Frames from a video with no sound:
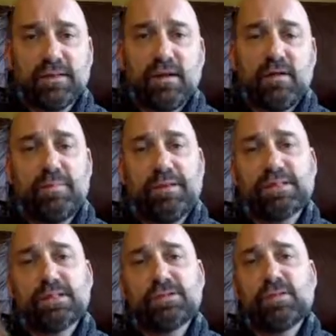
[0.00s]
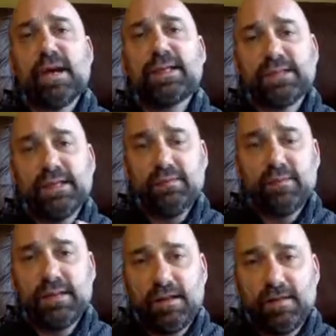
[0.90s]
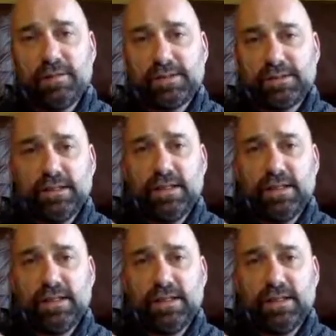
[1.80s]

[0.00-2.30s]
therapist as well as a hypnotherapist,